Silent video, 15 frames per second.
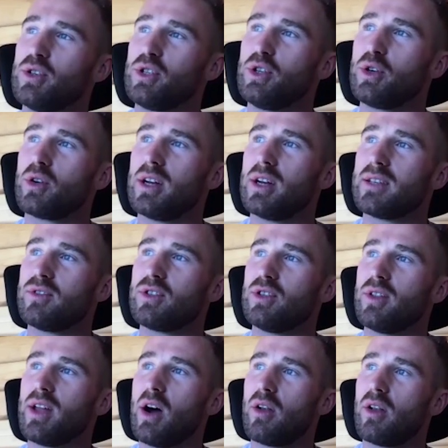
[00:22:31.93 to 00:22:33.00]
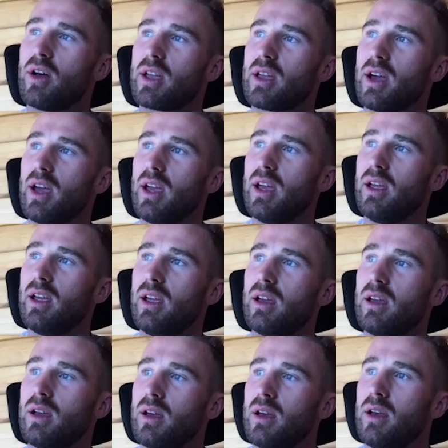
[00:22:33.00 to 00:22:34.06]
Do you guys ever do that on like a
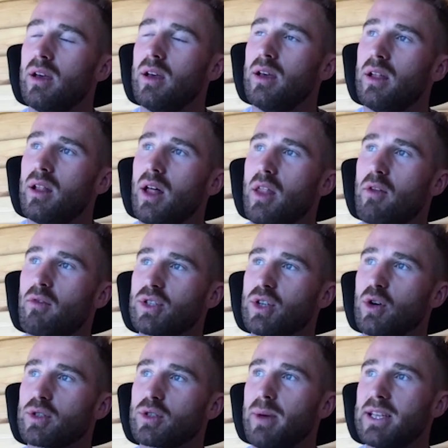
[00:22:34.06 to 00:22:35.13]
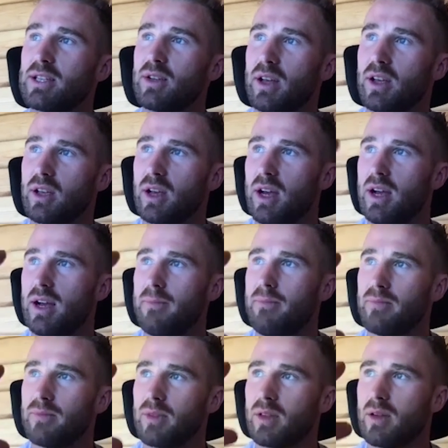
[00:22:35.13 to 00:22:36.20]
like the results based on like
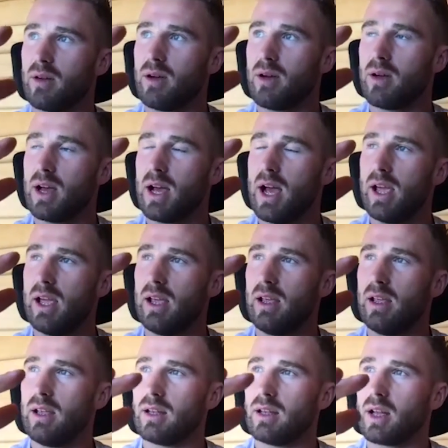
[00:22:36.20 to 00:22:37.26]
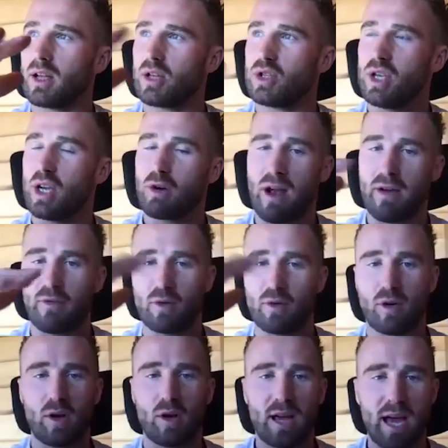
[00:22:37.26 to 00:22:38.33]
um a like geographical
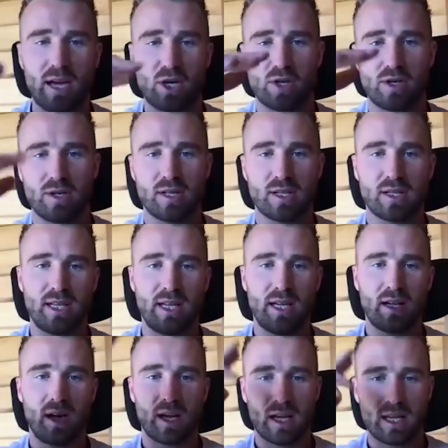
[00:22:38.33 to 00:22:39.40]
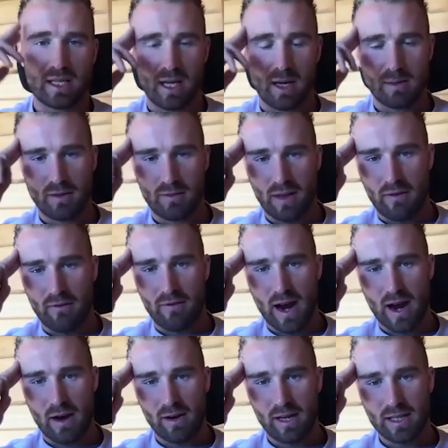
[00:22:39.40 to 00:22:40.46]
location to see like in terms if that
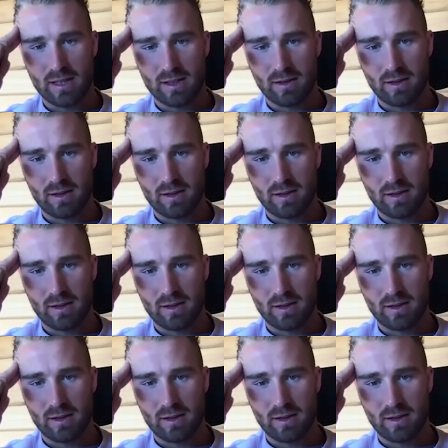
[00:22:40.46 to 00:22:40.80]
varies?